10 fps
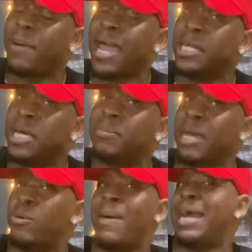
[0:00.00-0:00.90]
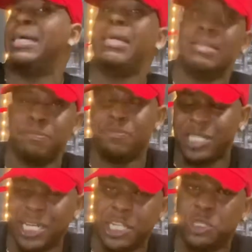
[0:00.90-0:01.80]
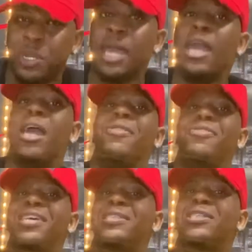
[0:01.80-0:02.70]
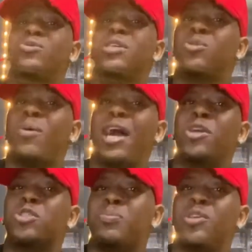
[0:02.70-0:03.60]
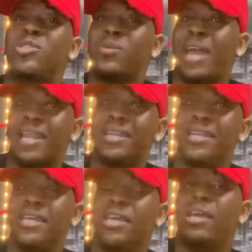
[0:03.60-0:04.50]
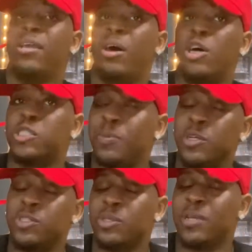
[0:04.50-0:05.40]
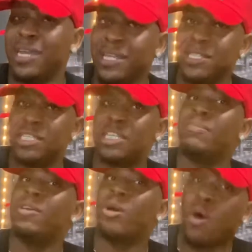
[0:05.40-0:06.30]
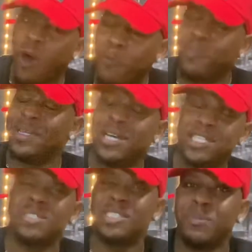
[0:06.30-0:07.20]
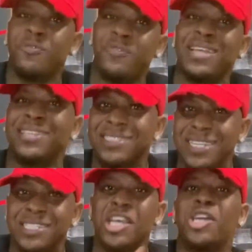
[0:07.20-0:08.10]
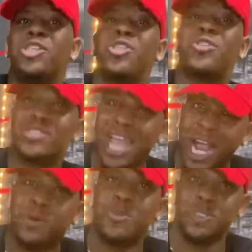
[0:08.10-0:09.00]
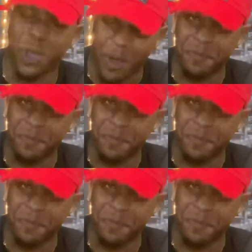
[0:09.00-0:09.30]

it up like, well, my gut telling you that. This is the reason why your spirituality or spiritual energy can be off, because the simple fact is this, because your chakra is off.